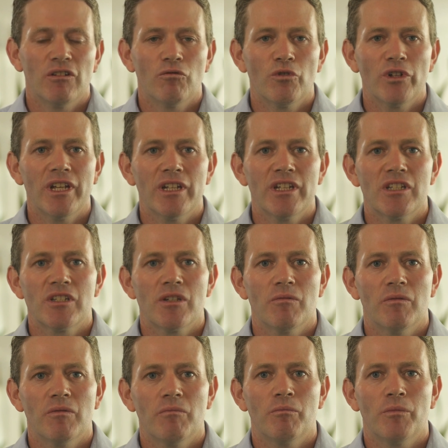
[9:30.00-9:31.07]
really
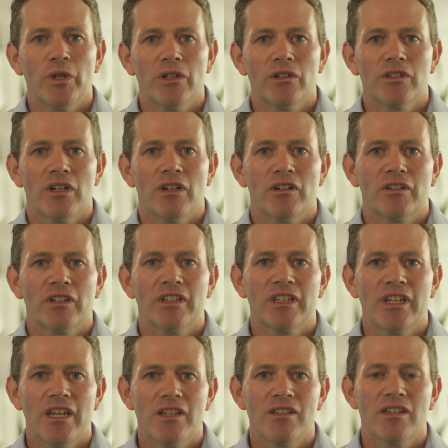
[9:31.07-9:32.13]
to build our
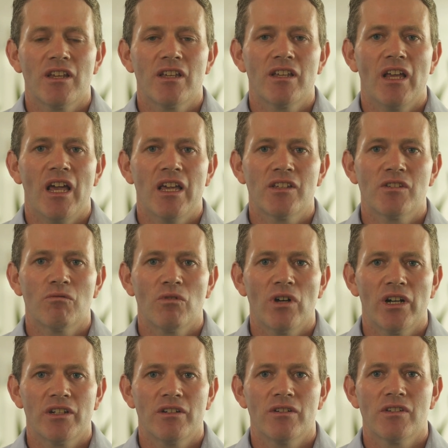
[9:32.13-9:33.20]
kids as
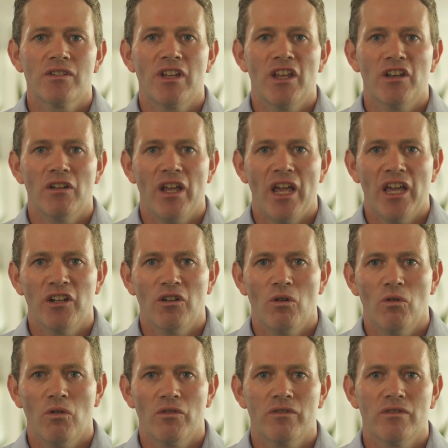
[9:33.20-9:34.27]
writers and
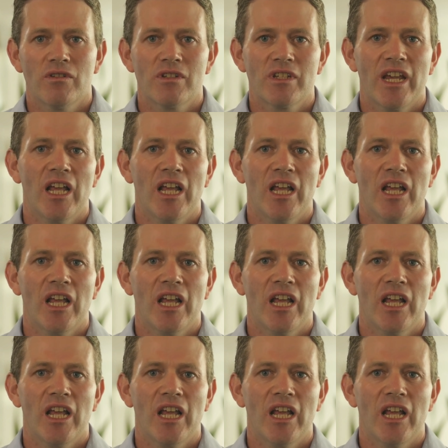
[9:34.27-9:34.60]
authors,